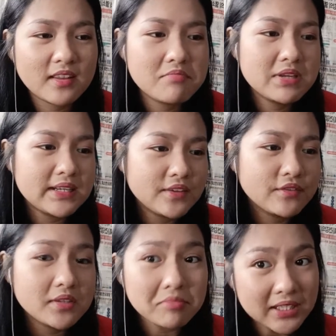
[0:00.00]
believe
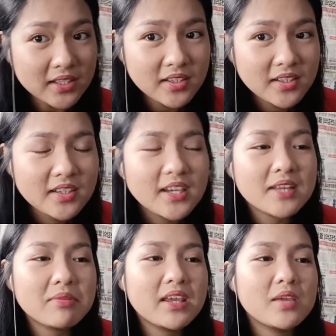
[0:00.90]
in me
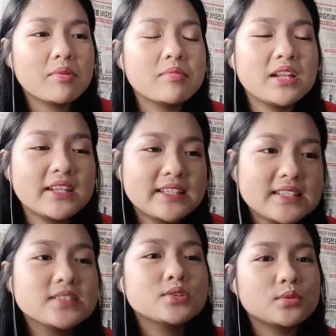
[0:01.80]
and my
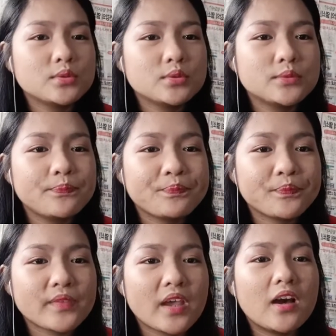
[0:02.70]
capabilities to
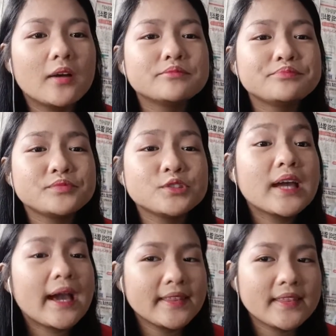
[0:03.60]
guide